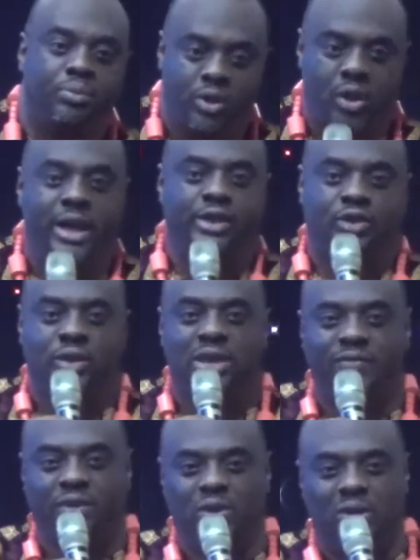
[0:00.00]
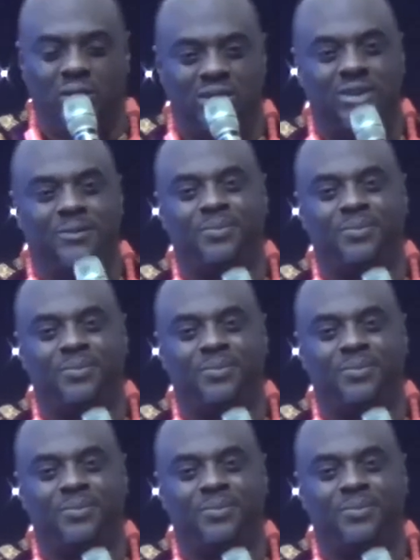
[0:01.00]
Put your hands together for the Lord.